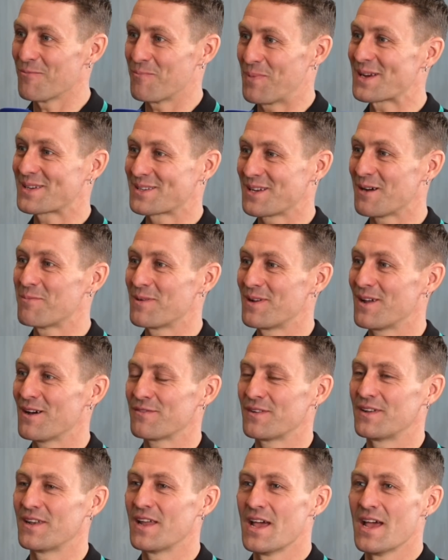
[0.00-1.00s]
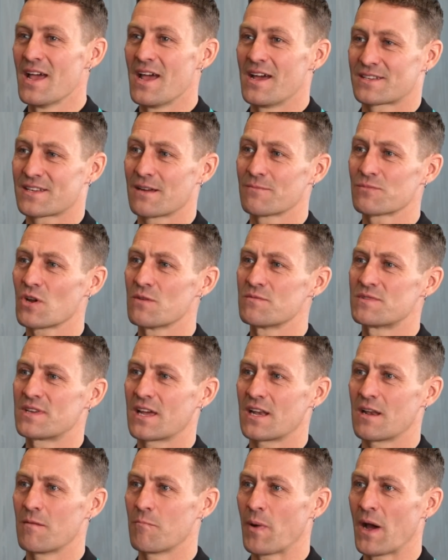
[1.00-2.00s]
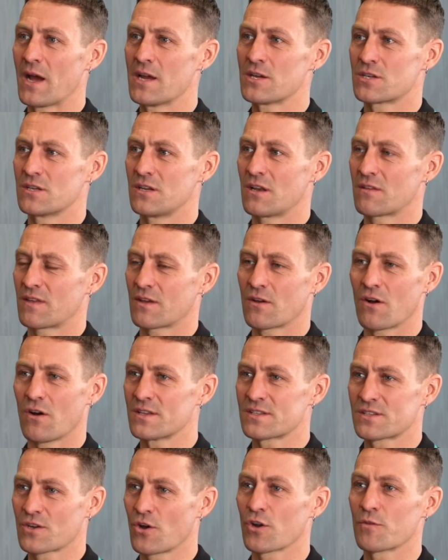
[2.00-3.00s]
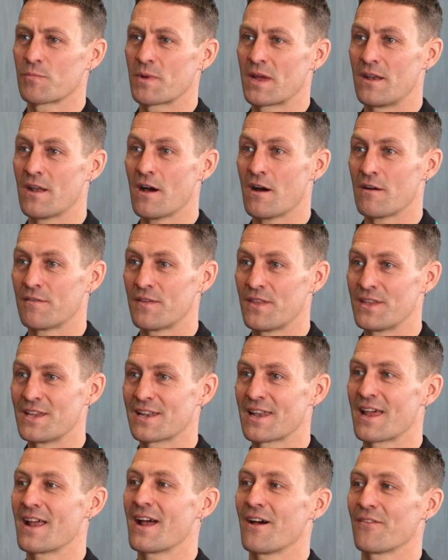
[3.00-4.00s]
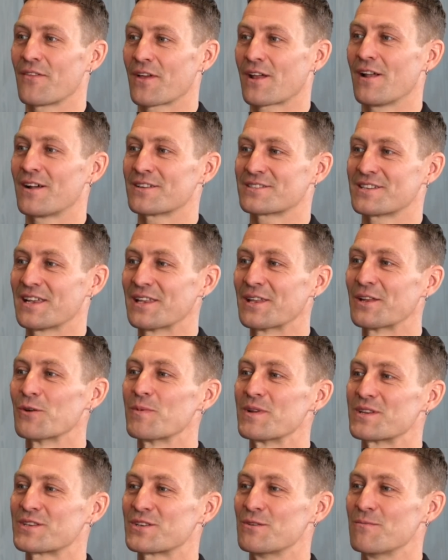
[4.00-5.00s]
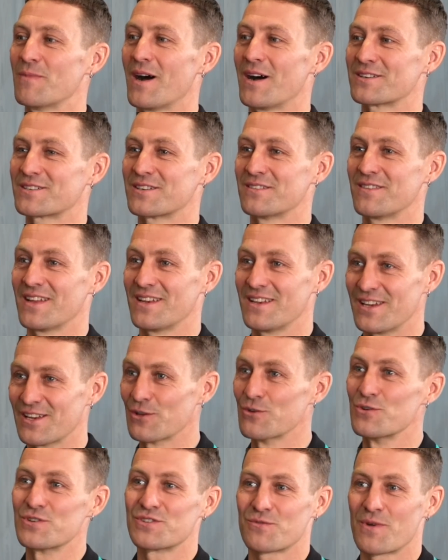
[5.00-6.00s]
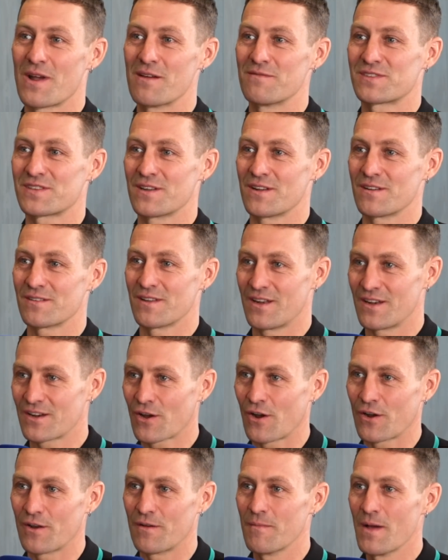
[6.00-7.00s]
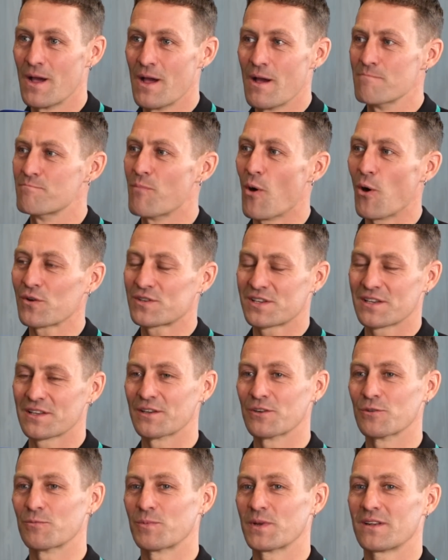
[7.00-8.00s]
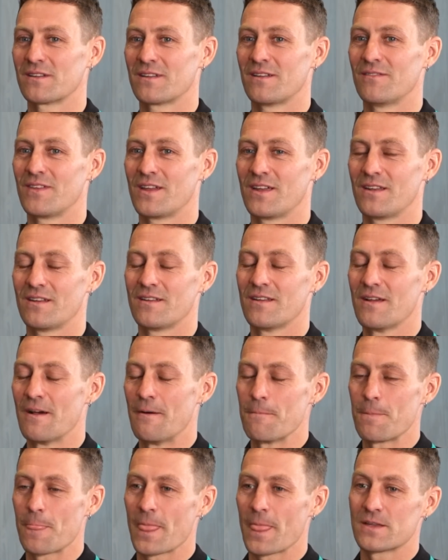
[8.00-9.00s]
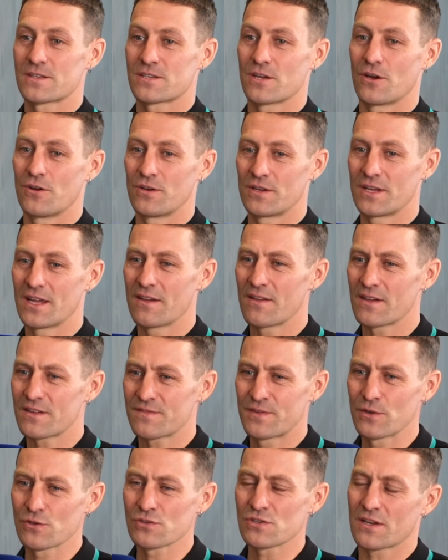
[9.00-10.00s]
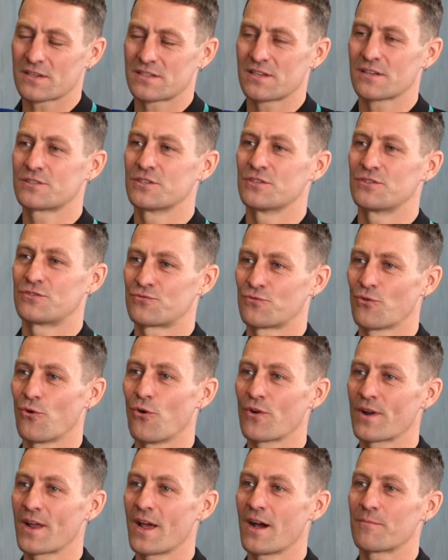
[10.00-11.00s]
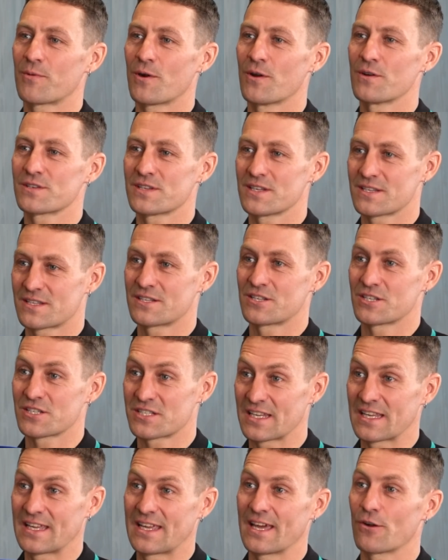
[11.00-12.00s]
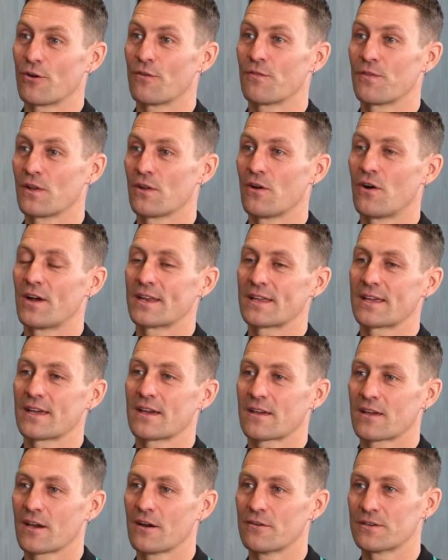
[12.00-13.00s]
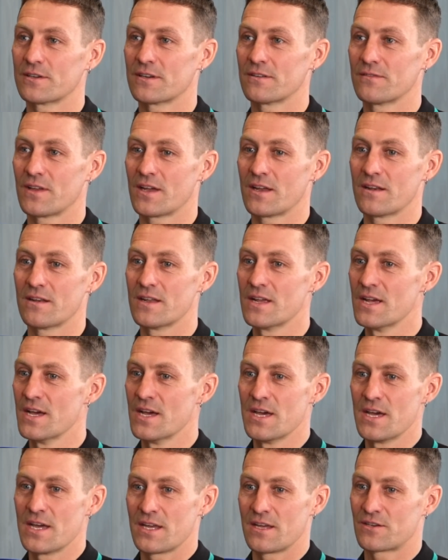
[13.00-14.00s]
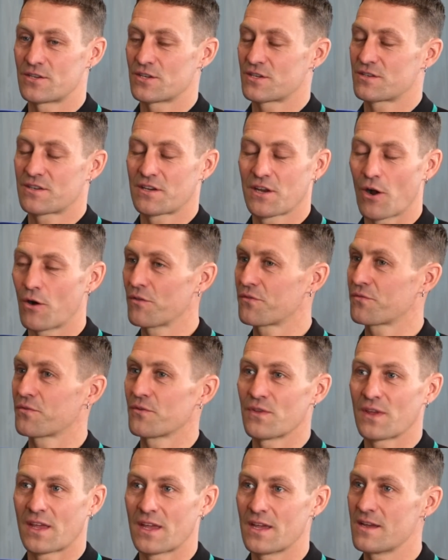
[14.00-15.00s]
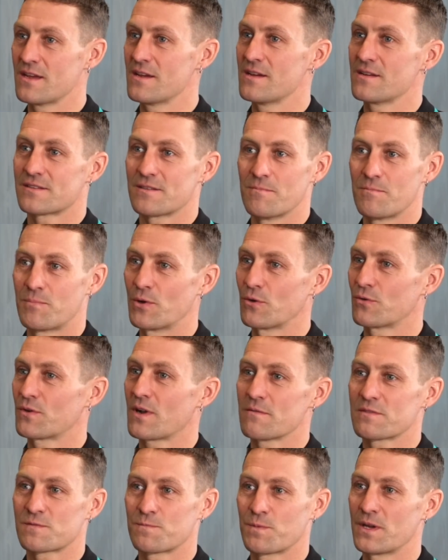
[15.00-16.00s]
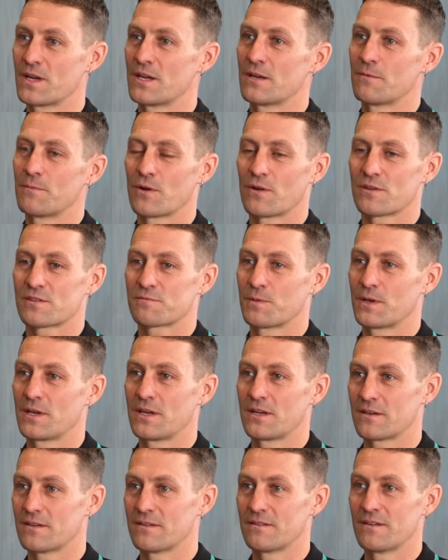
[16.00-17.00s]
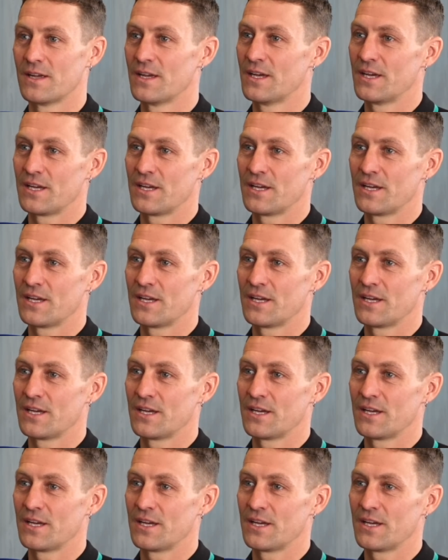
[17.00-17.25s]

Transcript: picked up enough? And sometimes you get impatient. You think, oh, it's got to be enough. And then you let out the clutch a little bit too much, and then you lose revs, and it kind of bogs a little bit. And then, so yeah, that feels like such a drawn out process to get off the line and get going. And then you're just going through the gears and building up speed, and,